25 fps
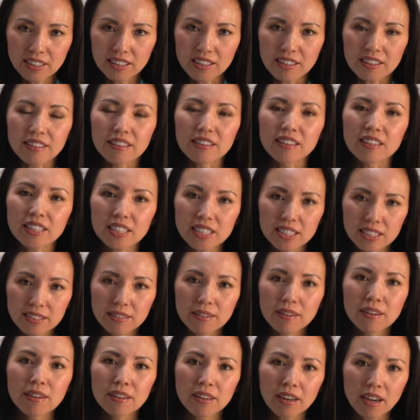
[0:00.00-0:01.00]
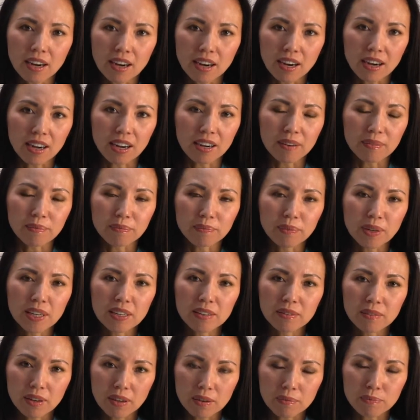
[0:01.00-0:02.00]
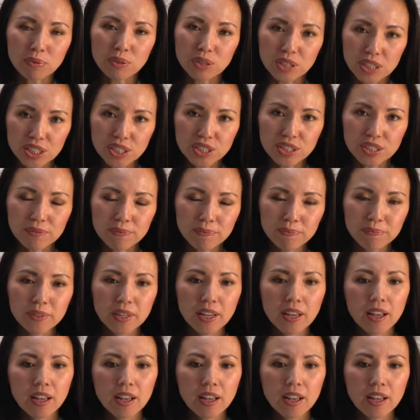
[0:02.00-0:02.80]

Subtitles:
in this position,